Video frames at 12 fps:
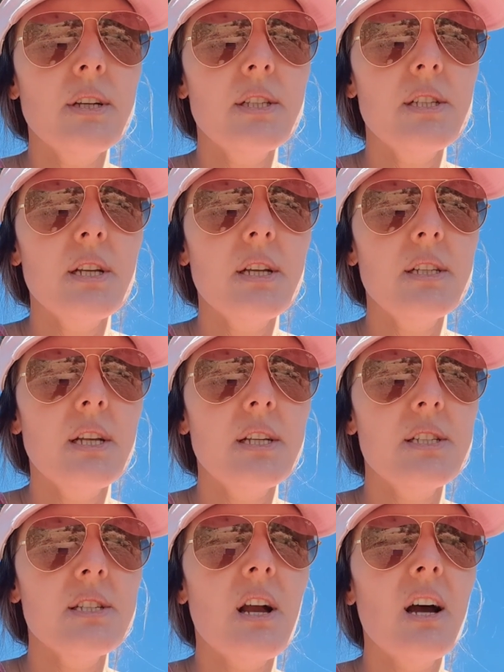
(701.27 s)

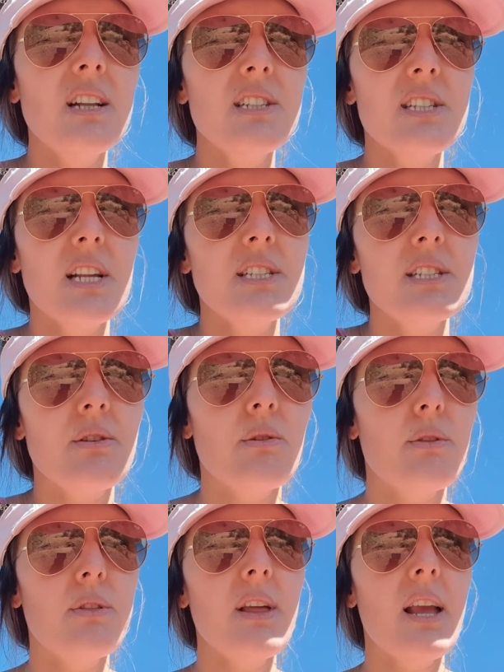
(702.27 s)
it's not a sensical
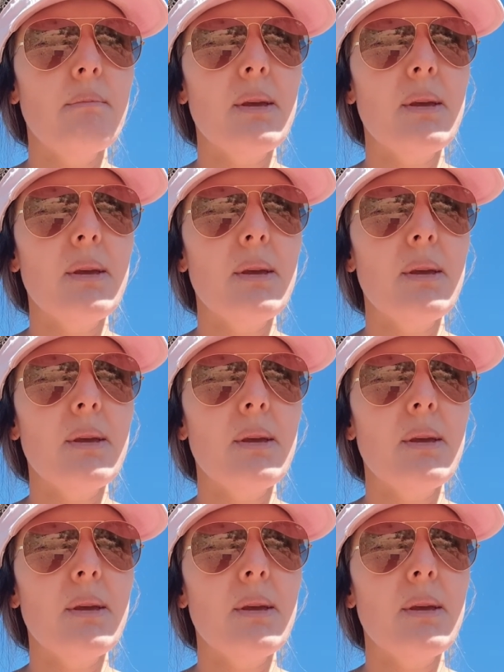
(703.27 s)
thing,